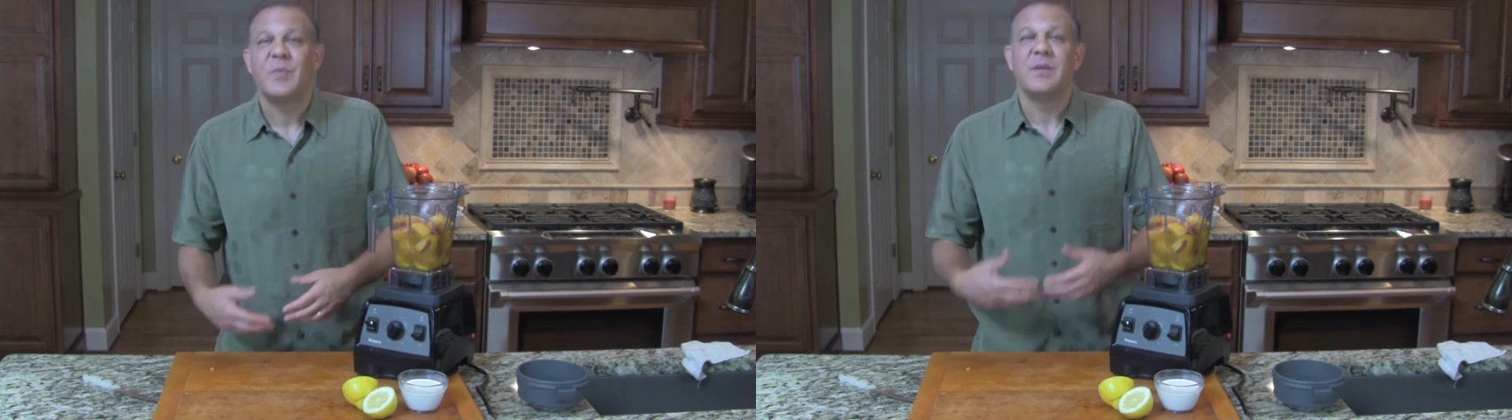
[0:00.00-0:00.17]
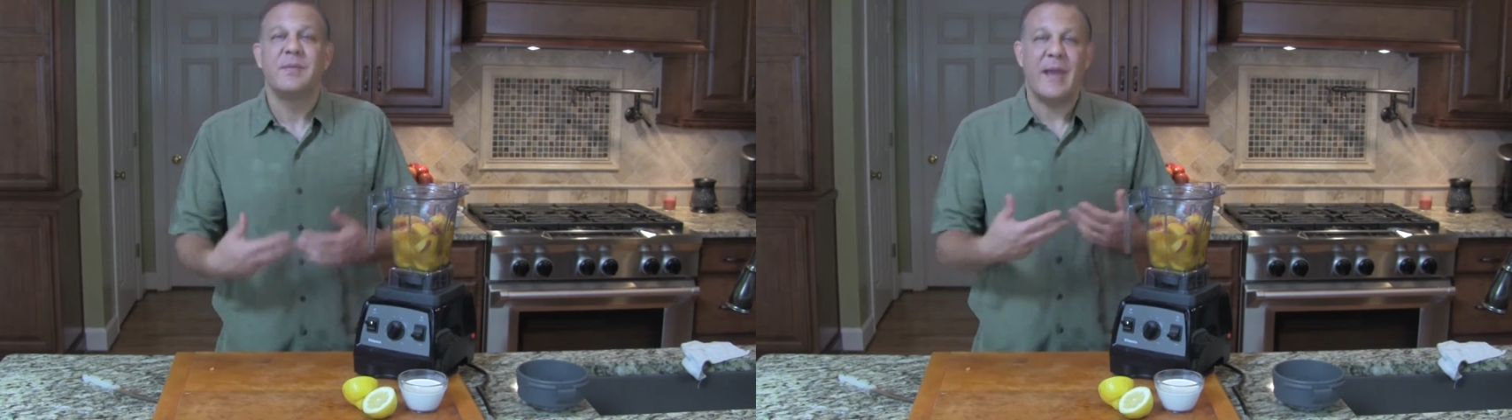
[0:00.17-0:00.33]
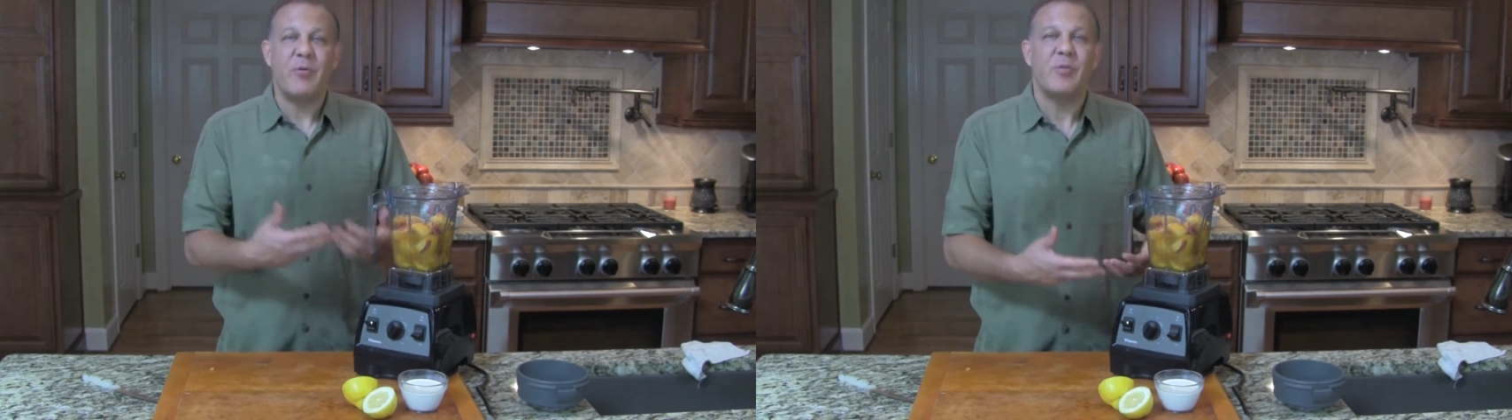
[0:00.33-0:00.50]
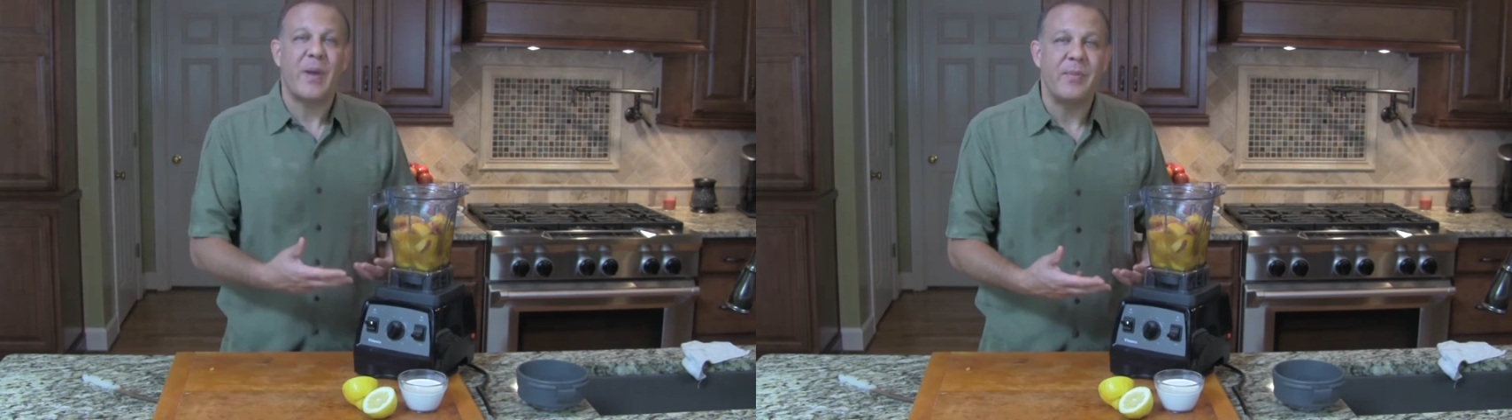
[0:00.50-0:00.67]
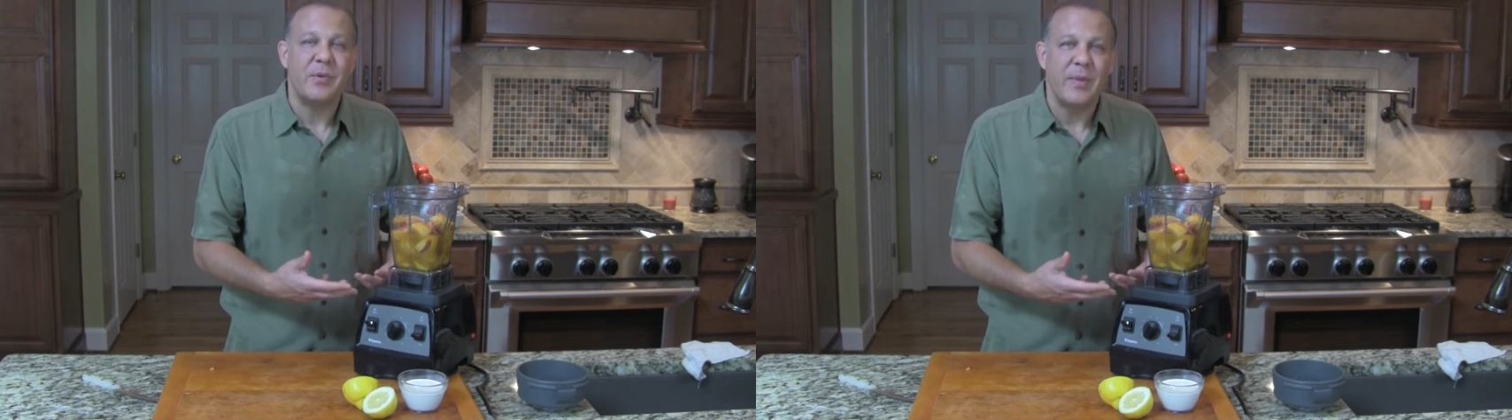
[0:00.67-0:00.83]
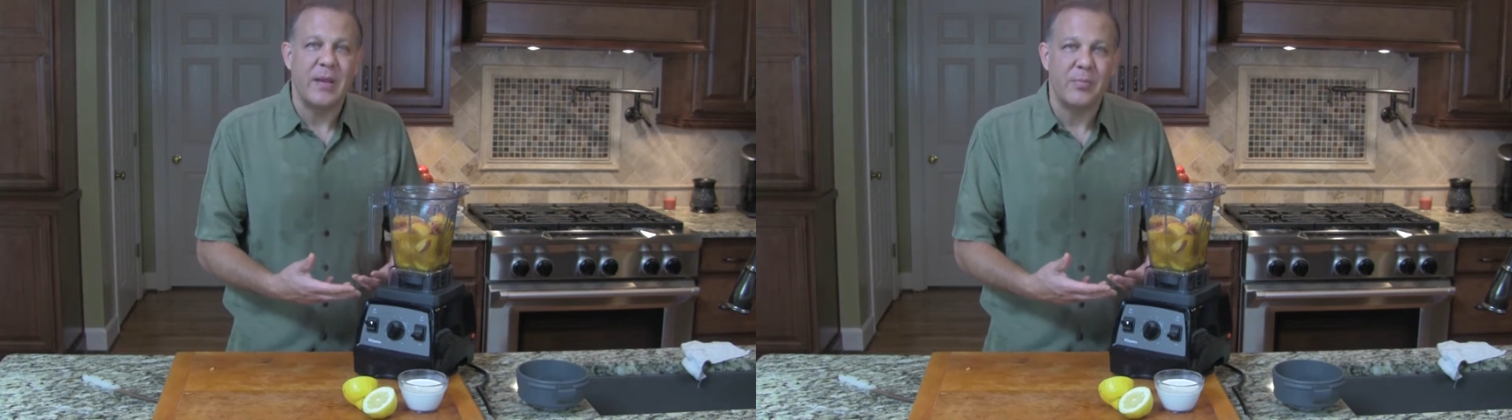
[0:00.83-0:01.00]
that would
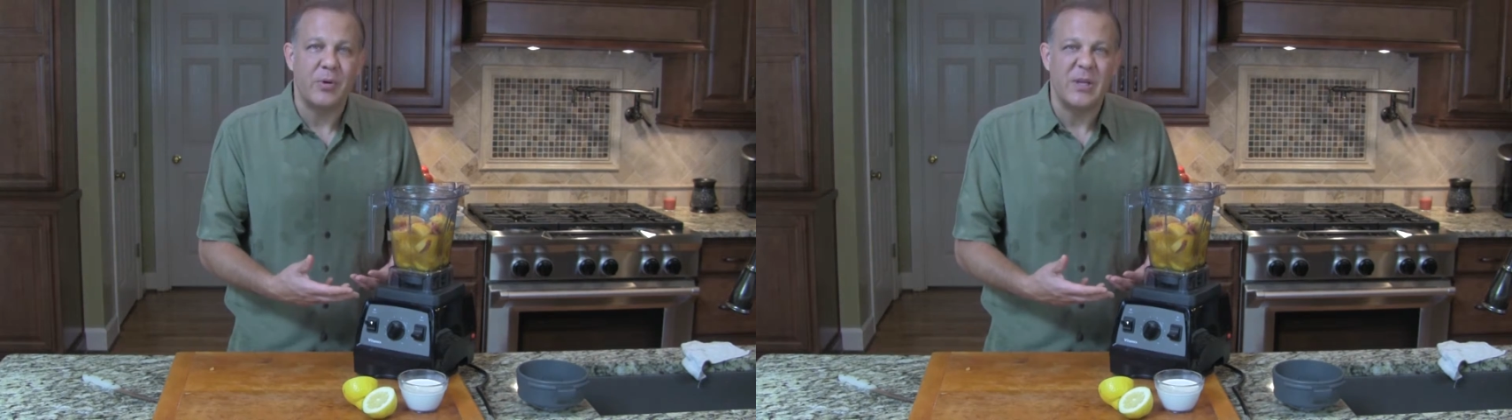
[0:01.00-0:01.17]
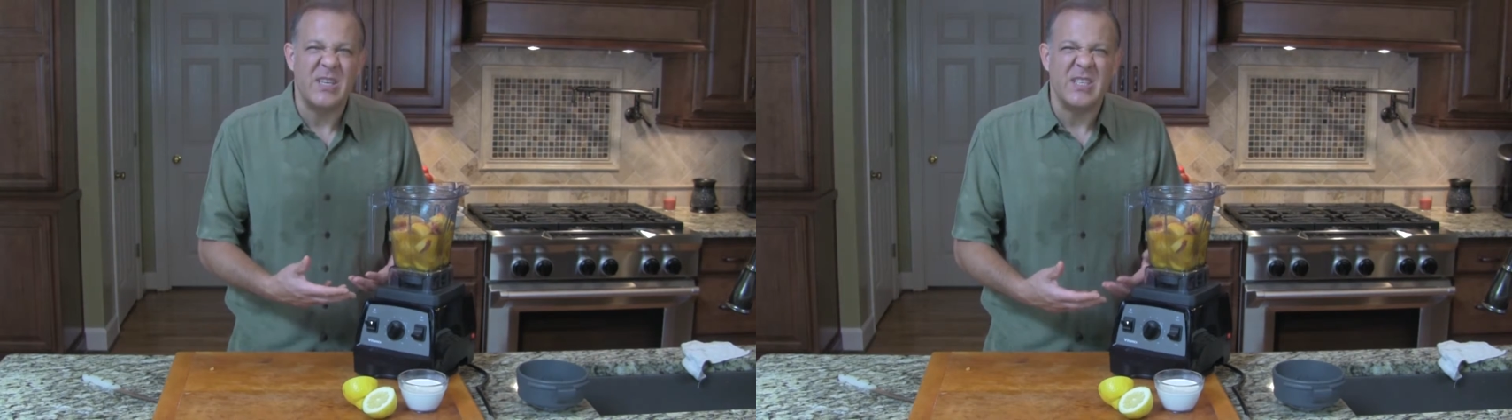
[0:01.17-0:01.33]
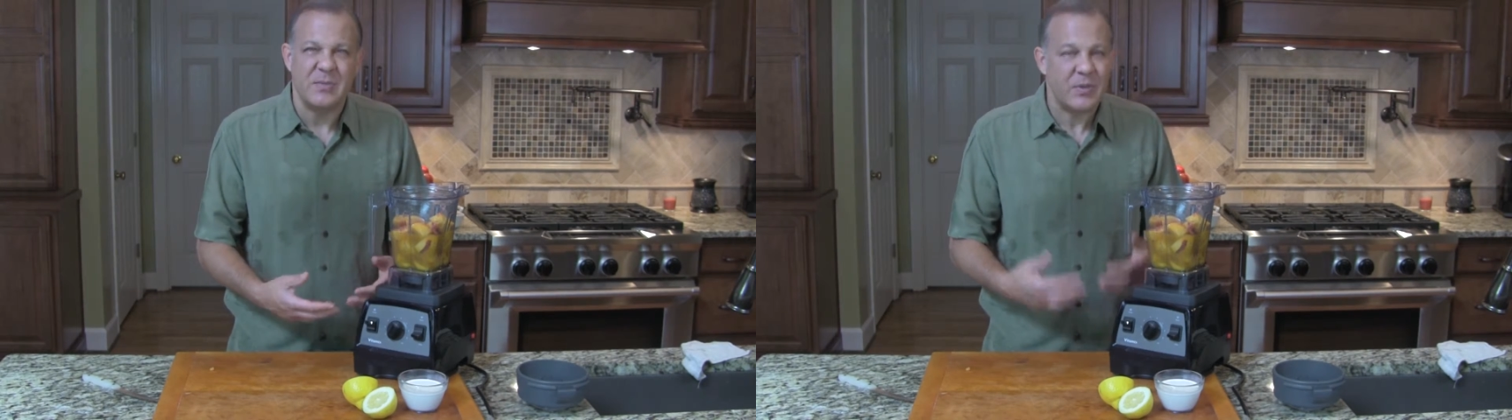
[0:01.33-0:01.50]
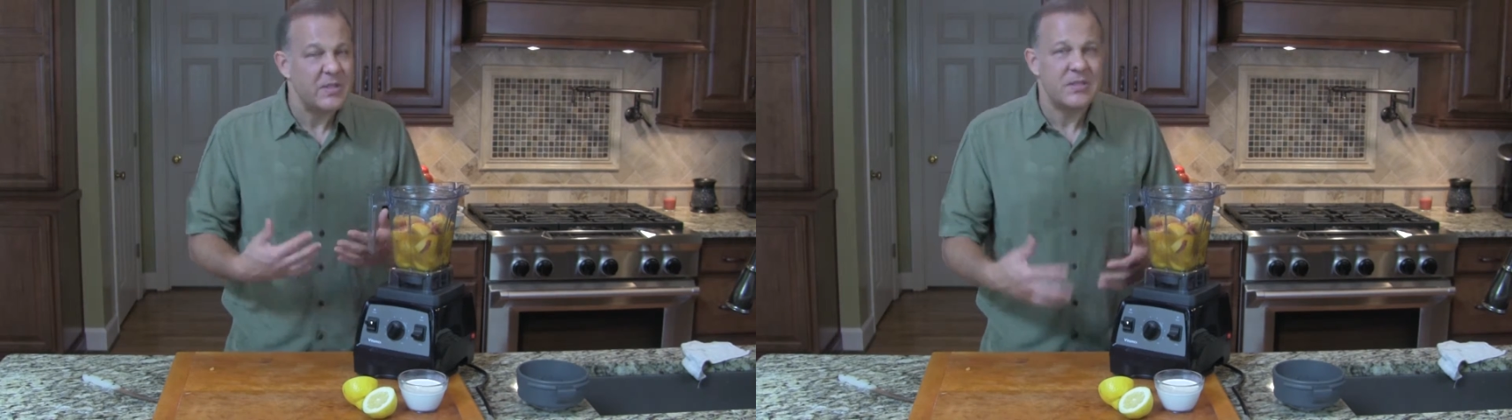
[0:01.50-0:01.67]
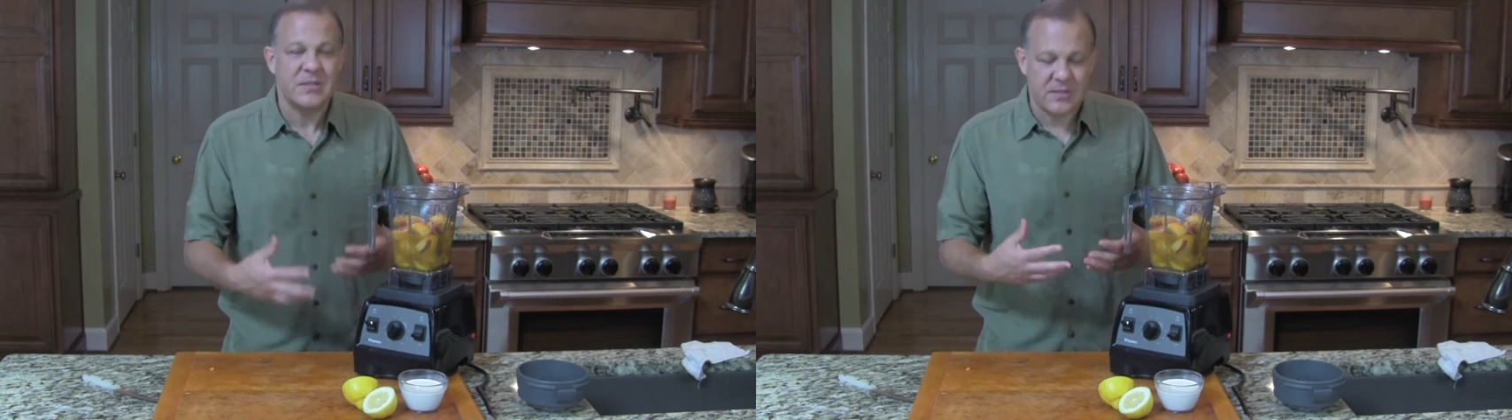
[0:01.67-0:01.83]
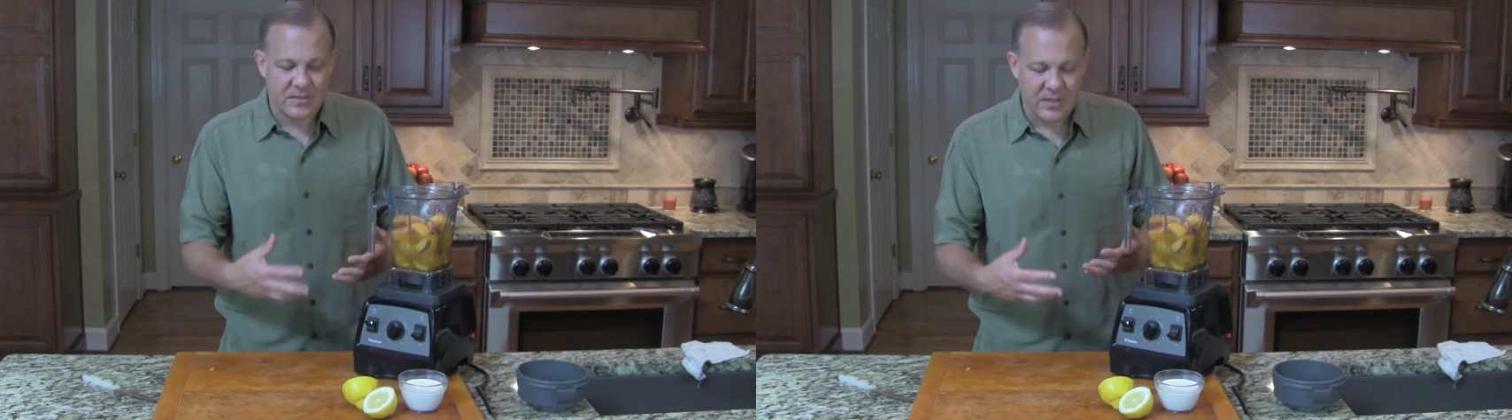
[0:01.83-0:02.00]
probably make it pretty decent. But this
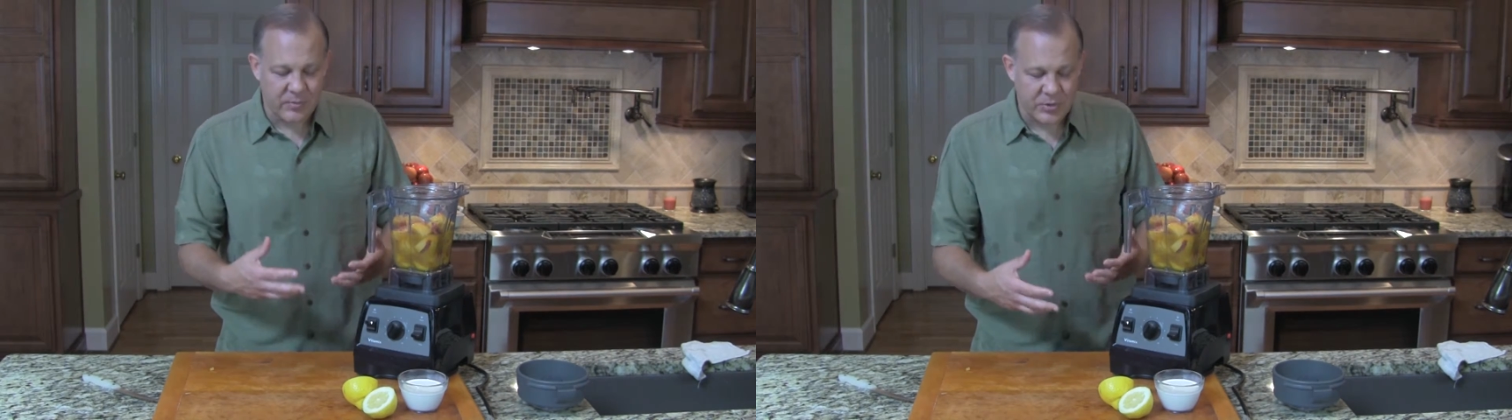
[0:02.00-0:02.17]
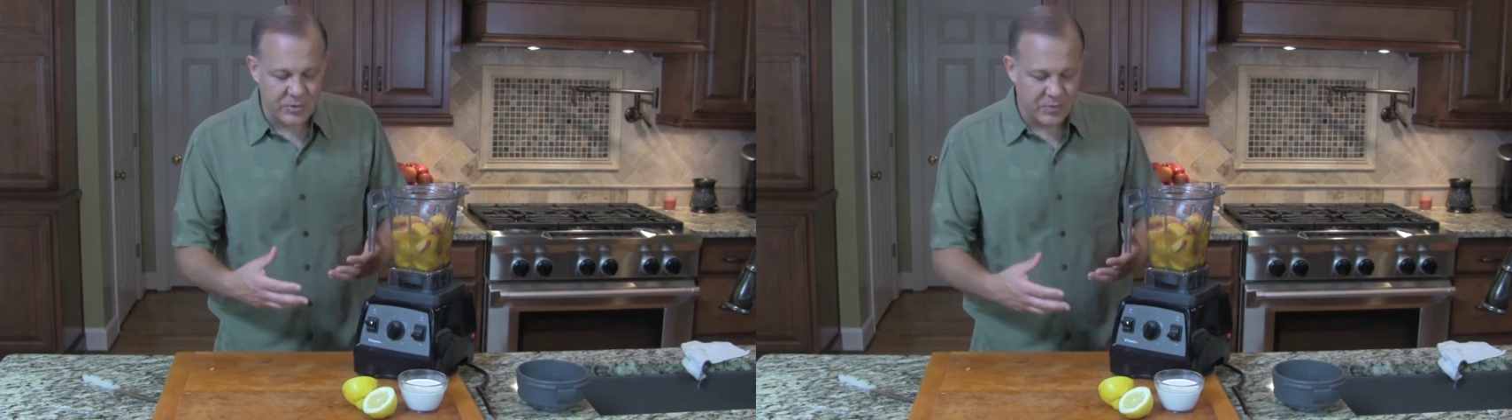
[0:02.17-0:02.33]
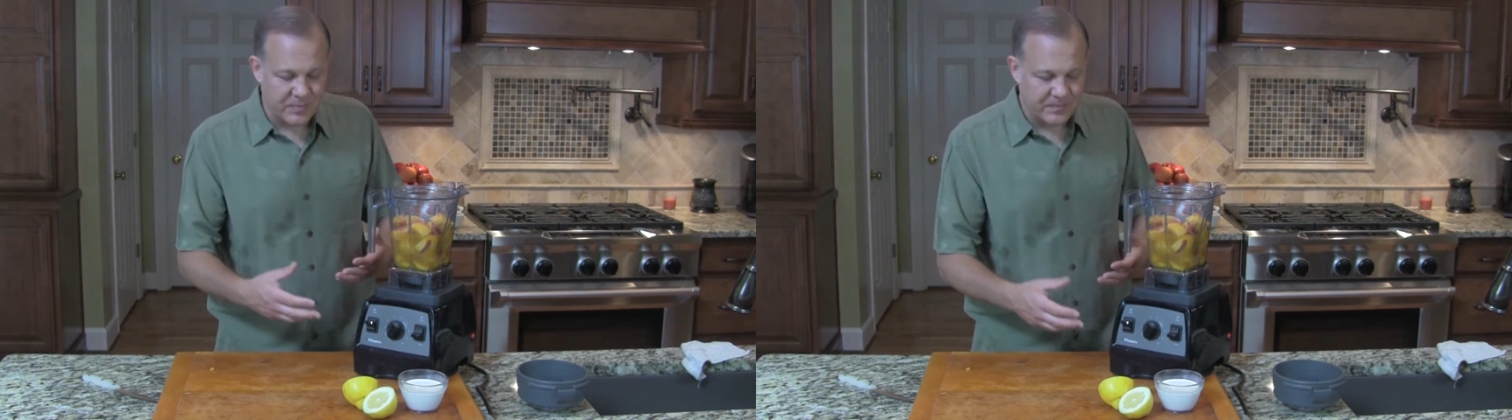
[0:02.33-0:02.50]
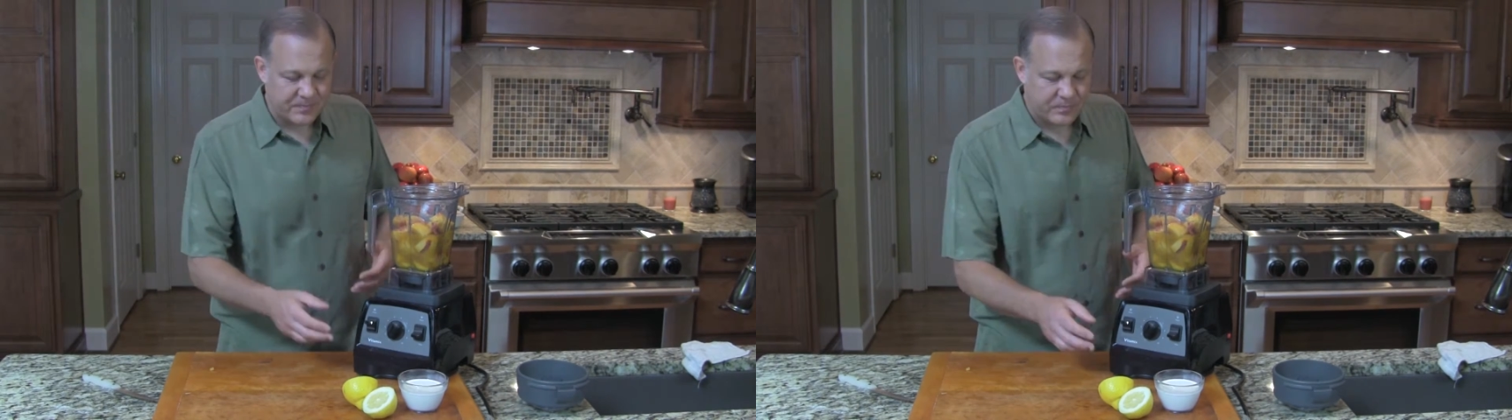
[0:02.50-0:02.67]
is a summer soup.